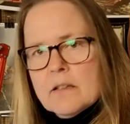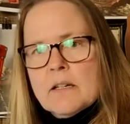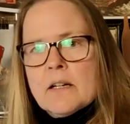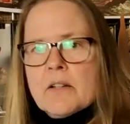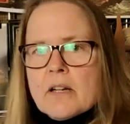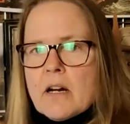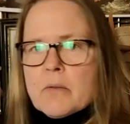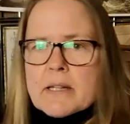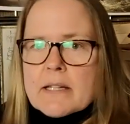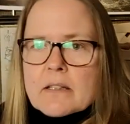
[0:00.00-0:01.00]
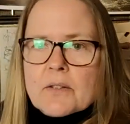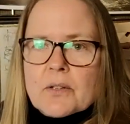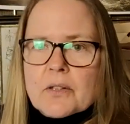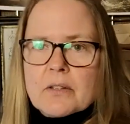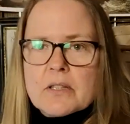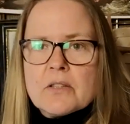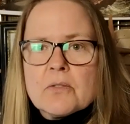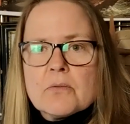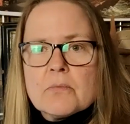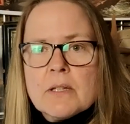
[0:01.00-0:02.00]
an art yarn with like little curly
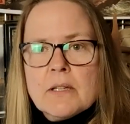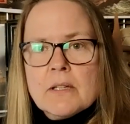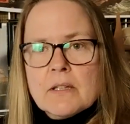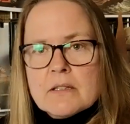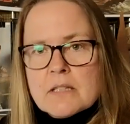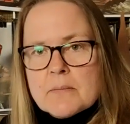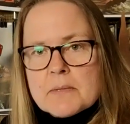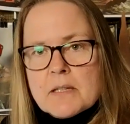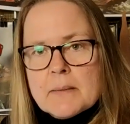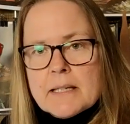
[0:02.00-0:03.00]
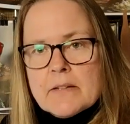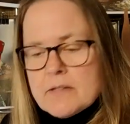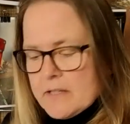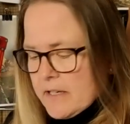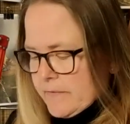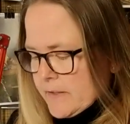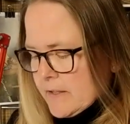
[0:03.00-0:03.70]
cute tips coming out and stuff.